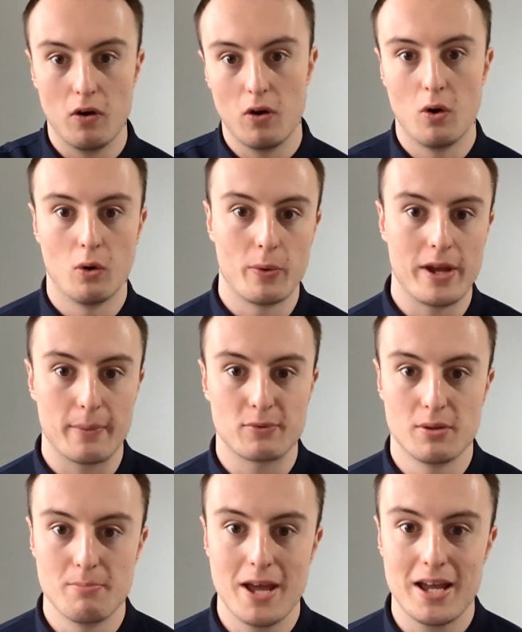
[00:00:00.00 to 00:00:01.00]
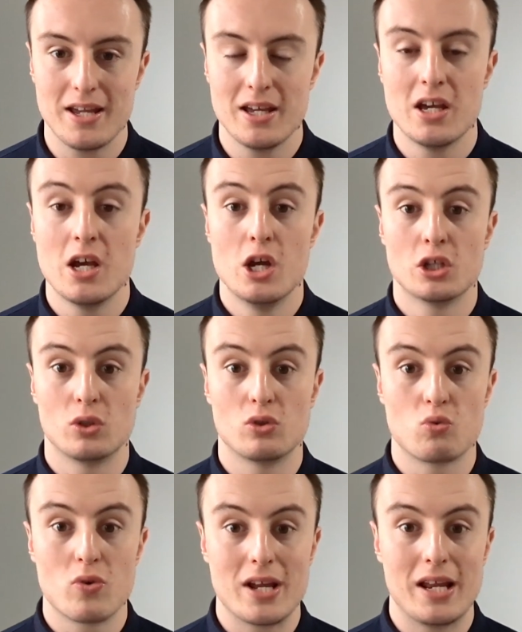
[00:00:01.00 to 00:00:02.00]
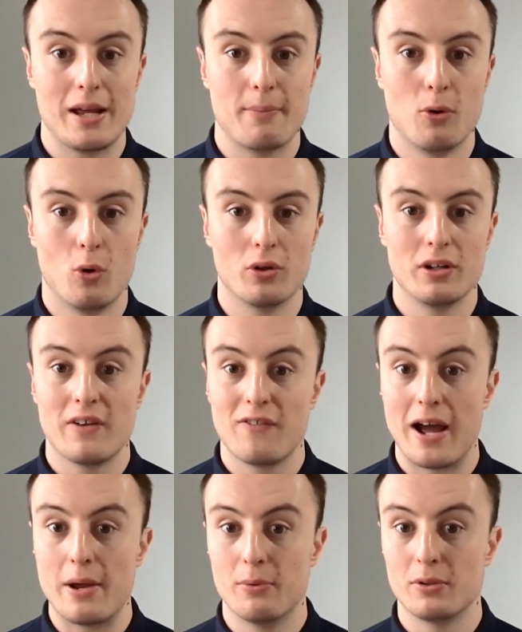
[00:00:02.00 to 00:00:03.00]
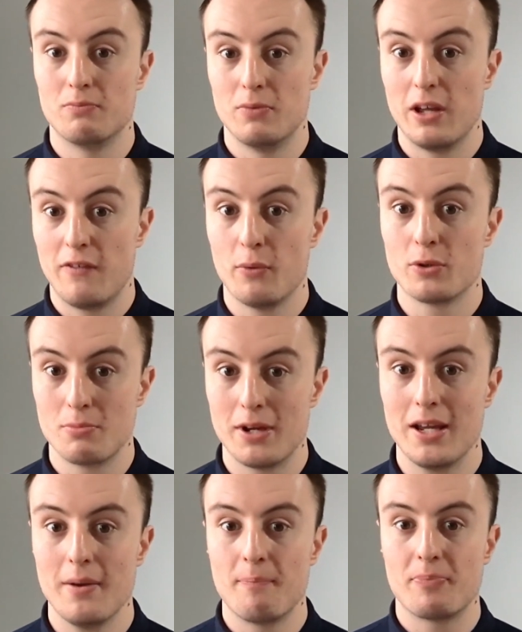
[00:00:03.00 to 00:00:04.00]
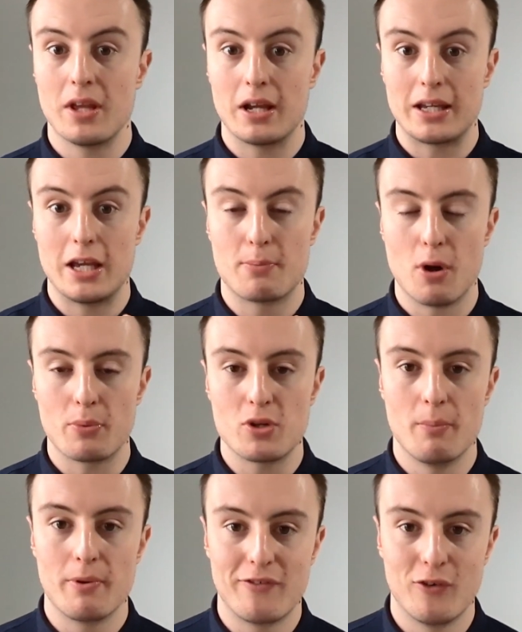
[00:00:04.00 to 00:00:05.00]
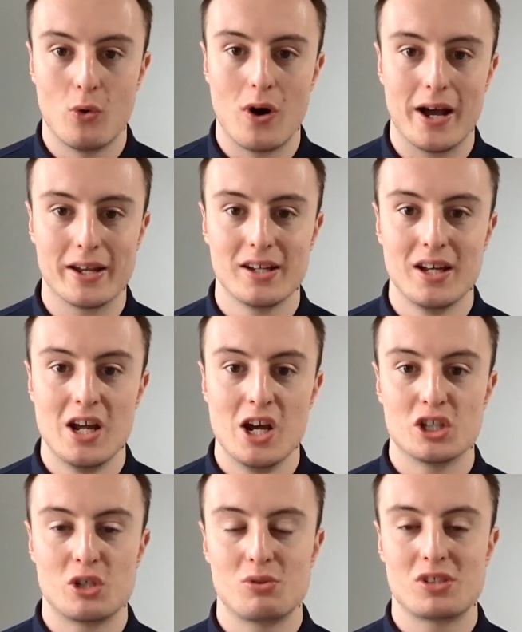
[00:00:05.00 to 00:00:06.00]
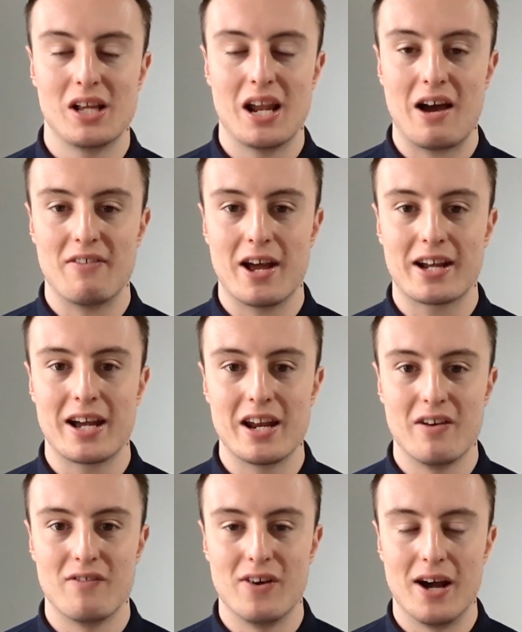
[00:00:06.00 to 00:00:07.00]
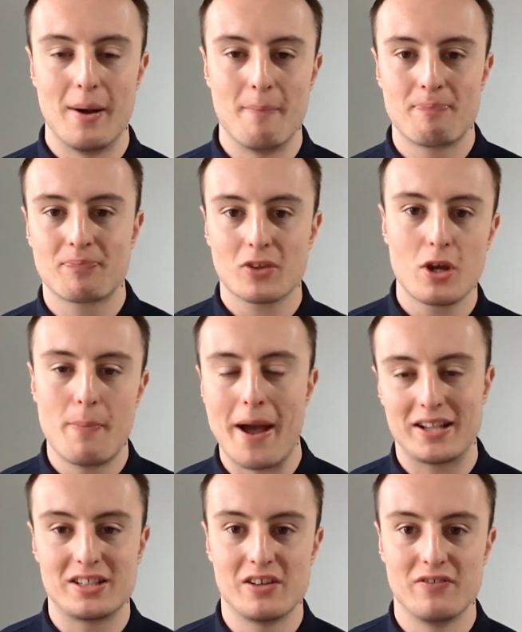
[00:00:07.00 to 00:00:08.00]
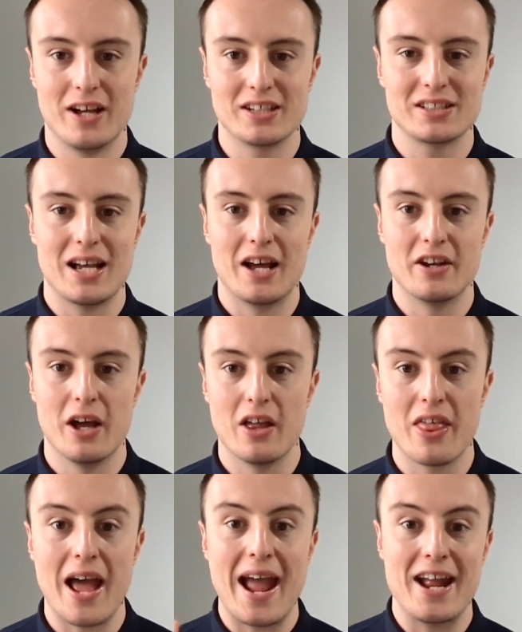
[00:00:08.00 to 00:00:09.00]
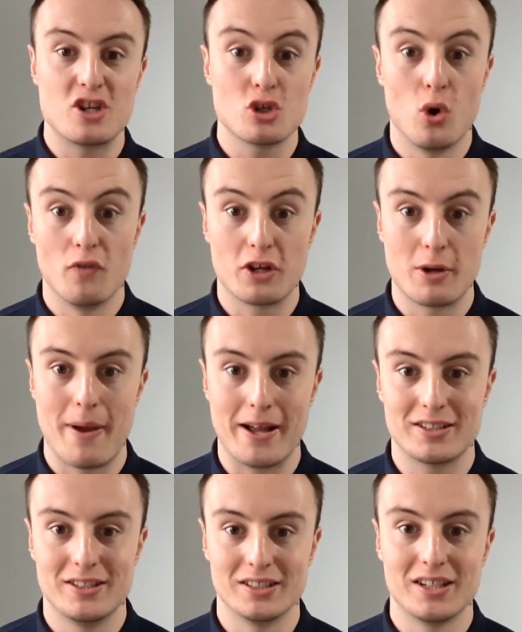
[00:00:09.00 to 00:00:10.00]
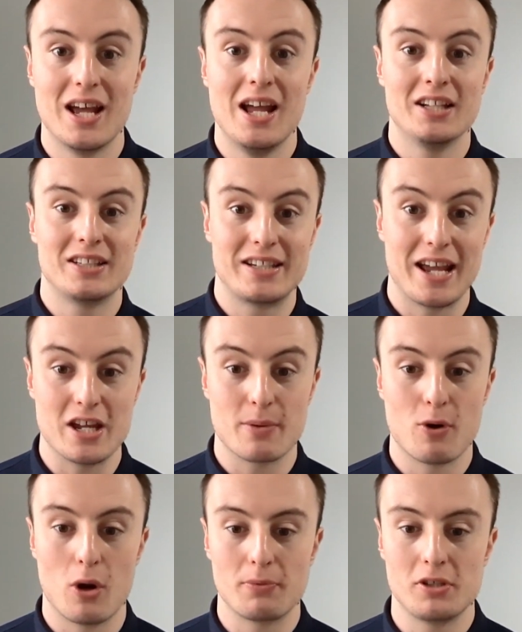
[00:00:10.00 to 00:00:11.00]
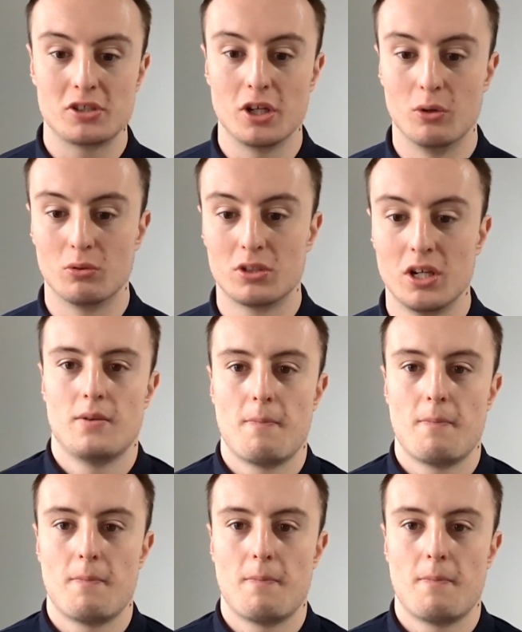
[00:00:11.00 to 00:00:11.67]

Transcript: all the way up to May. So it's really important. If it was me, get your property on beforehand, so you still have that kind of competitiveness and that edge over your competitors to get your property sold.